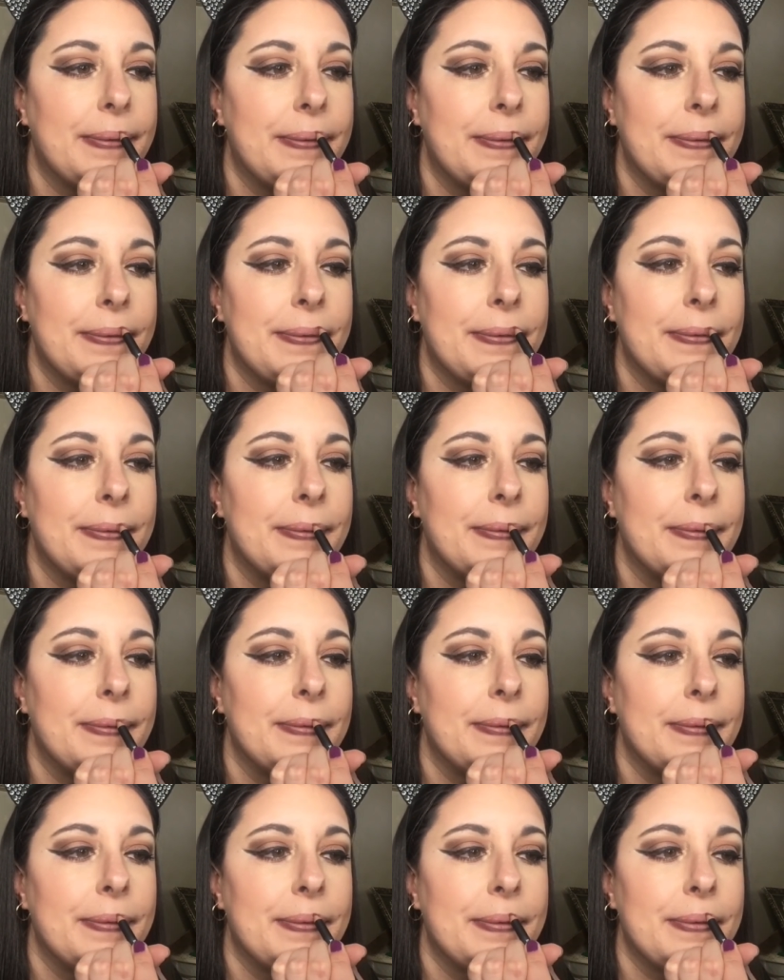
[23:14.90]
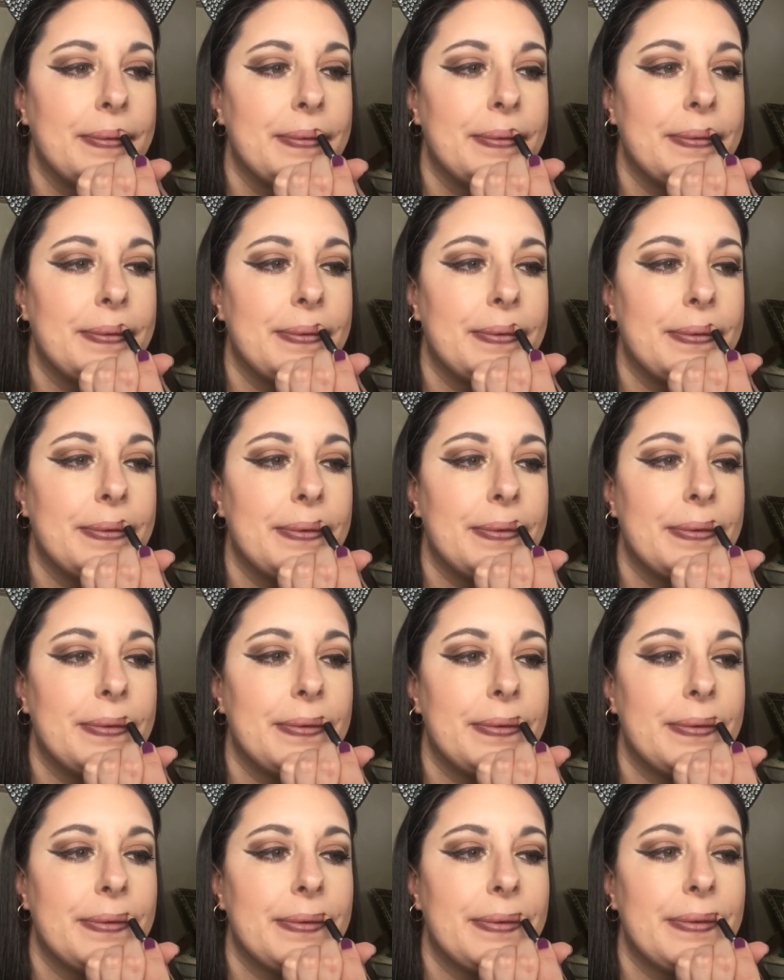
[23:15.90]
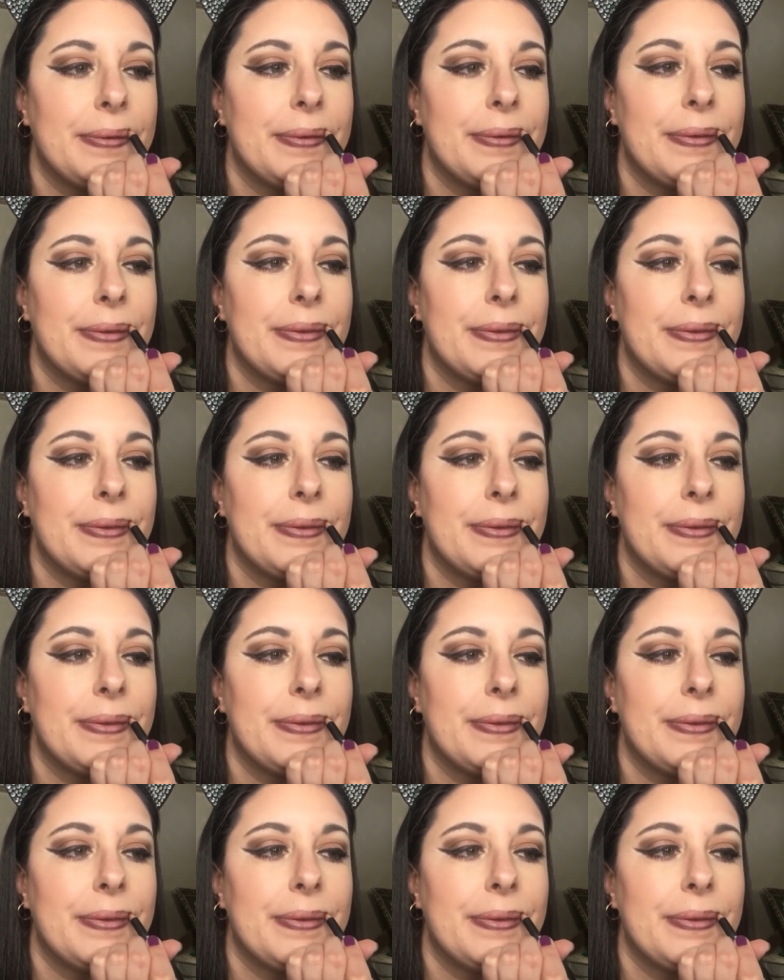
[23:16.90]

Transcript: Nothing is said.